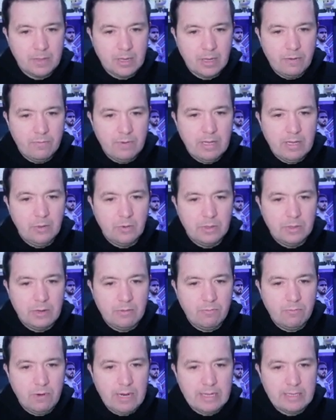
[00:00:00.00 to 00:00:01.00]
Aurelio on that
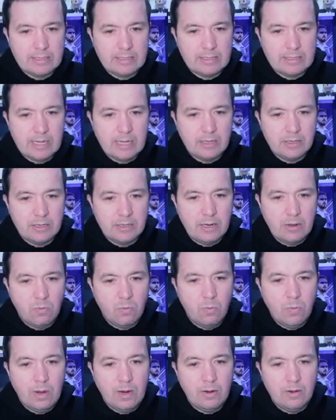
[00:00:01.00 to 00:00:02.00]
right hand side in that
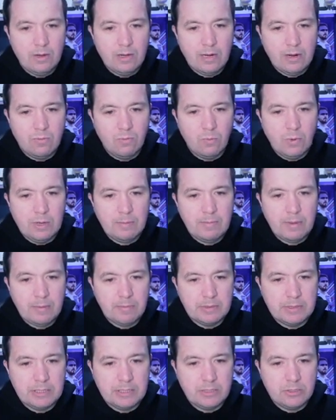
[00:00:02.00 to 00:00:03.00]
in that wing back
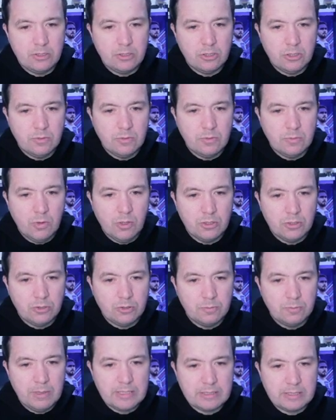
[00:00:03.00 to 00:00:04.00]
position, doing what he does
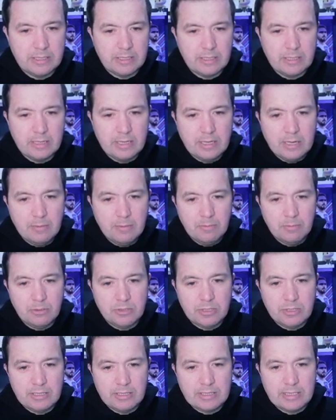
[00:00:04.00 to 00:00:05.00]
best there. Puts
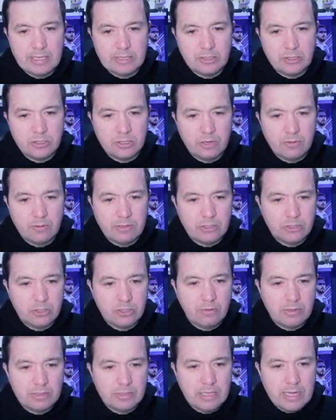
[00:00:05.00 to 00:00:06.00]
it inside to Torres.
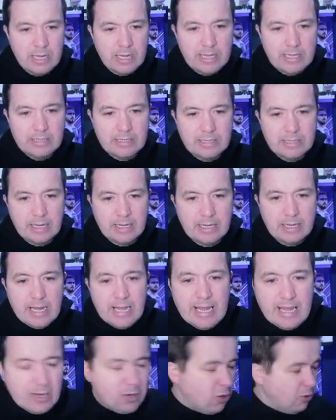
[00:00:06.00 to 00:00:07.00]
Torres inside.
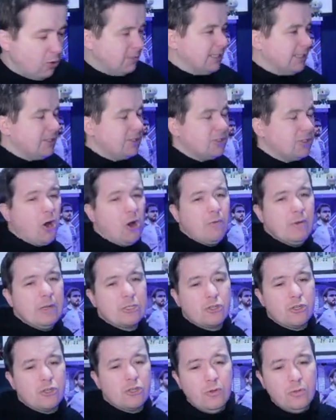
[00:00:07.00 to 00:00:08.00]
It comes into Oriš
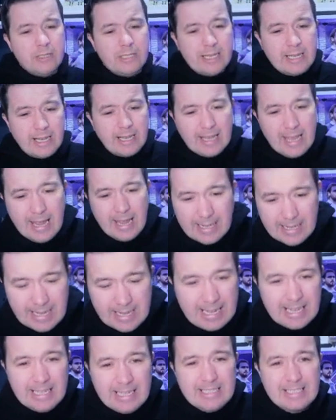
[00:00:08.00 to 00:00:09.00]
Kušić again.
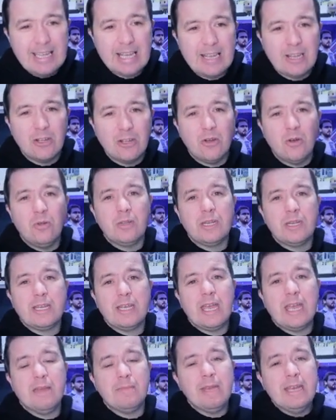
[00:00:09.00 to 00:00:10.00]
His second goal of the
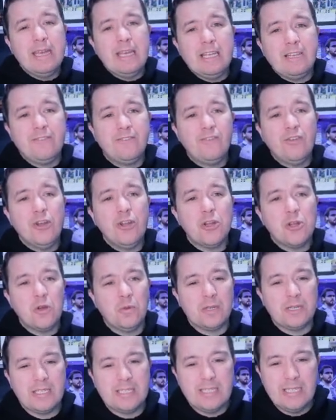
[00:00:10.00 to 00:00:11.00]
game. His third goal
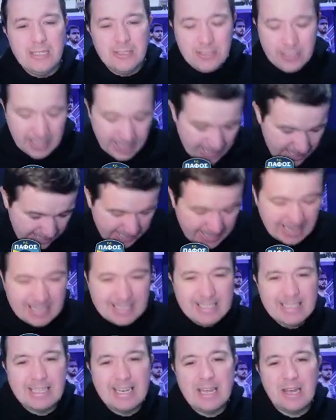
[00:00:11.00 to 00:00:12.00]
of the season.
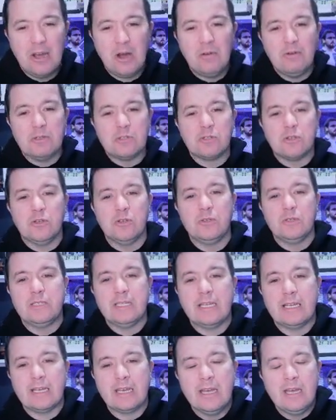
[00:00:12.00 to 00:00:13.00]
Get in there, Oriš
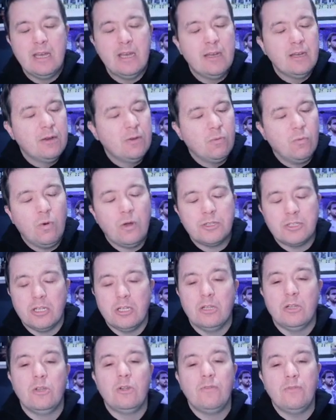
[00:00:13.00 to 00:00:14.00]
Kušić. What a
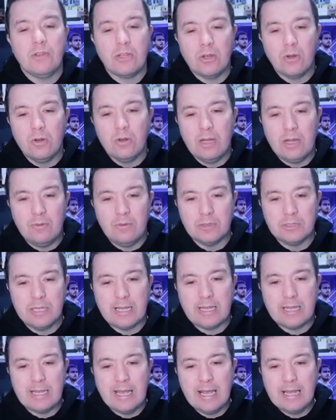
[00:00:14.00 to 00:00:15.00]
lovely goal that was.
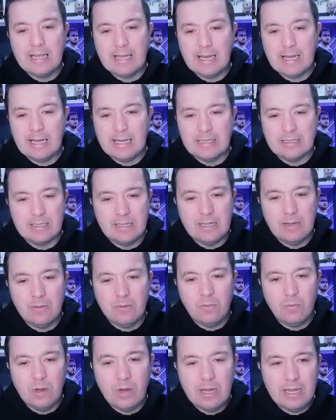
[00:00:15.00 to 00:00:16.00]
Again, guys.
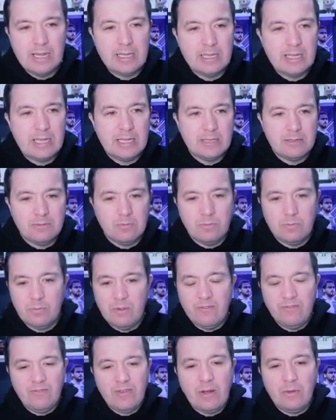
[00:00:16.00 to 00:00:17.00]
What he, he's we
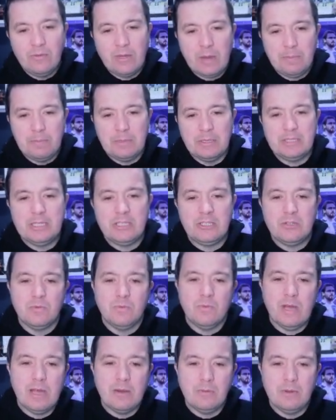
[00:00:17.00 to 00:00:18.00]
found that position
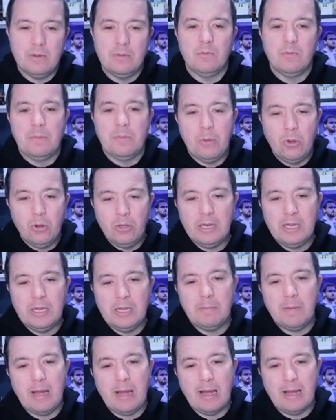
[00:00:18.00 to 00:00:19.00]
where we, we're pulling it
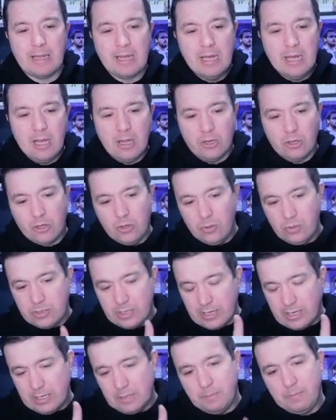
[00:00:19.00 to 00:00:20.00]
back, and
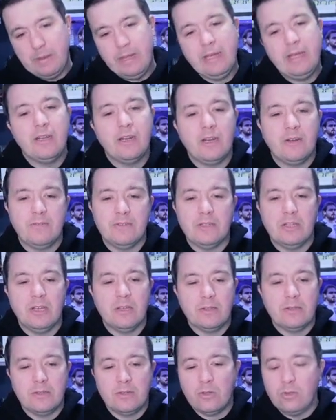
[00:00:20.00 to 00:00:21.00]
Kušić is peeling off his, uh,
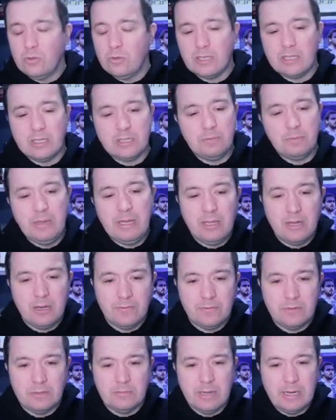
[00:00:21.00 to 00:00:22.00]
Kušić is peeling off
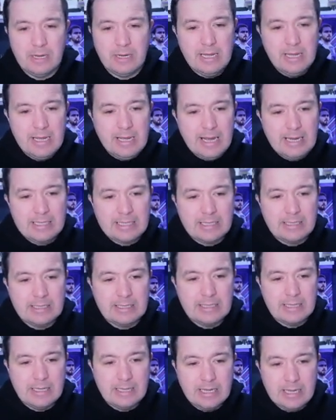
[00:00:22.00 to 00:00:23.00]
his man. As you can
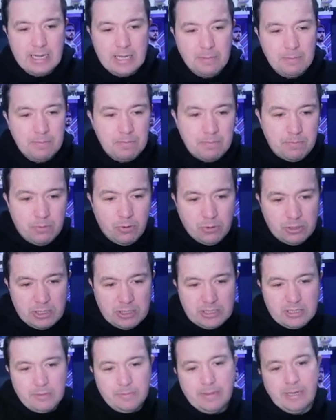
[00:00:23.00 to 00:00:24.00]
see here, he
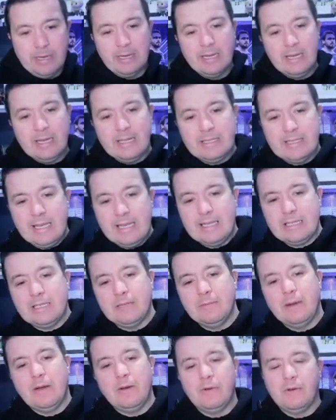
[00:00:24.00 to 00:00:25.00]
pushes them in, takes him
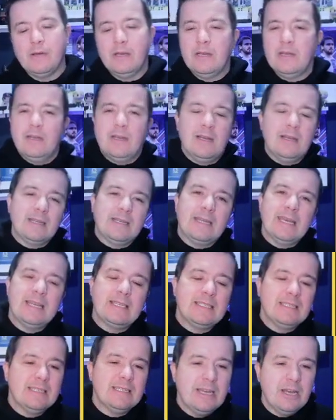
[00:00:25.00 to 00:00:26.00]
out, and
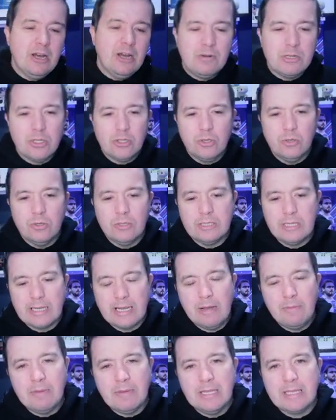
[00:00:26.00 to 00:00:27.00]
gets in there. Oriš Kušić,
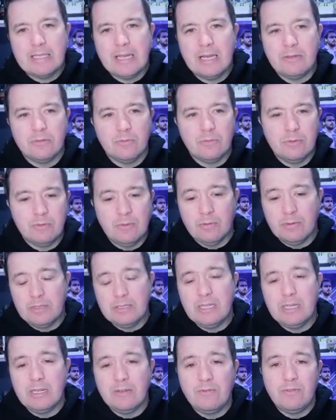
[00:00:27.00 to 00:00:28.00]
how many times? We, well, we've
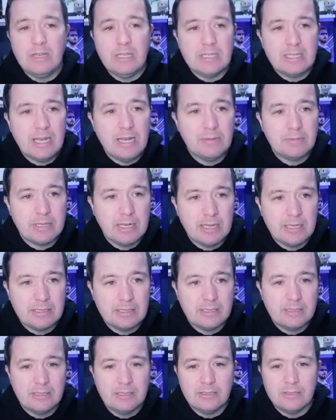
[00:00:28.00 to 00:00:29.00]
seen it three times, guys,
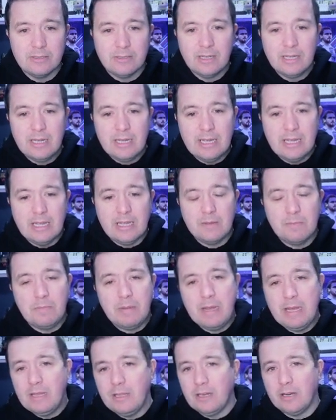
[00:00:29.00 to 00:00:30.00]
this season. He
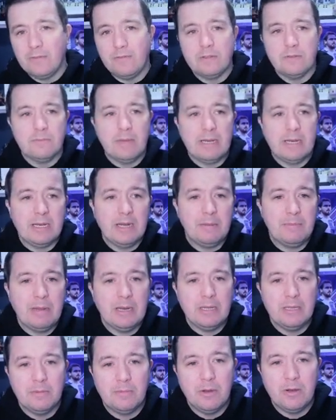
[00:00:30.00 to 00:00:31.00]
peeling off his man in that
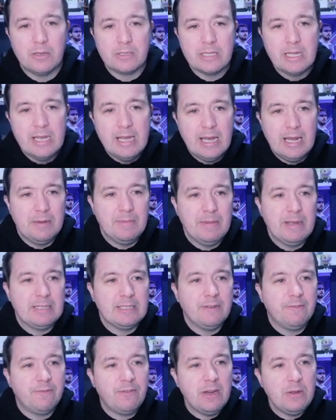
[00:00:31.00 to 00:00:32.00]
penalty box, and he makes
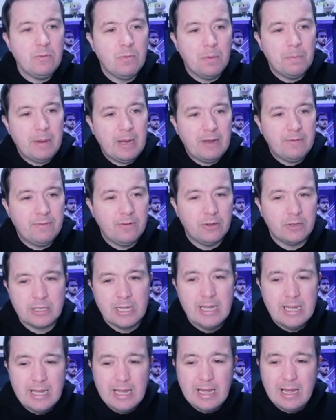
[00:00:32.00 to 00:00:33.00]
it three one Pafos.
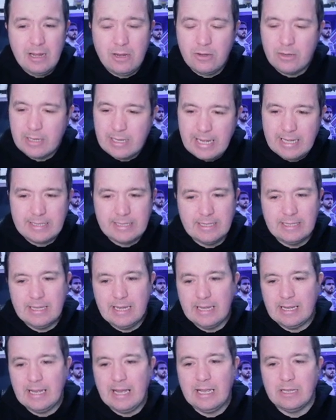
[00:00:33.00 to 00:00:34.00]
Oh, get in
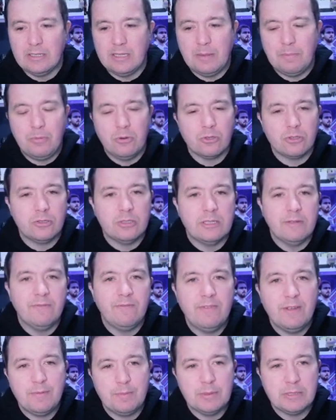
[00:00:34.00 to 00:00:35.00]
there, guys. That puts us in
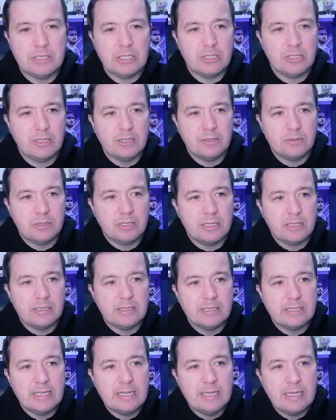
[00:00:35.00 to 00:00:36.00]
fifth position, as you can
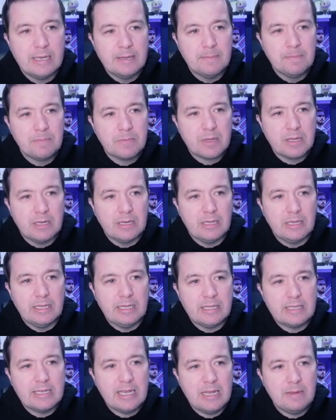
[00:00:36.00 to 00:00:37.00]
see, in the
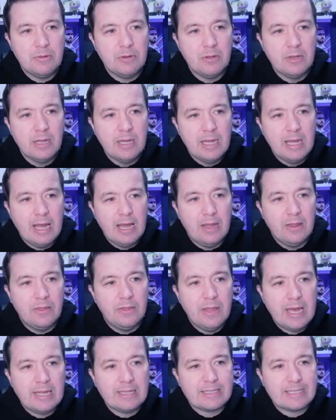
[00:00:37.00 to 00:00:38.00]
league table, and
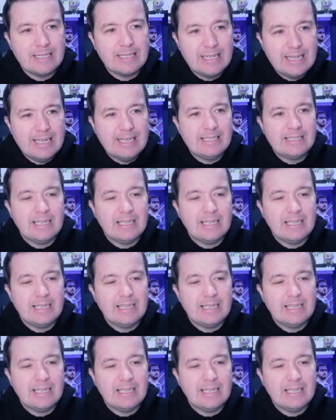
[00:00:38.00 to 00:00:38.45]
that is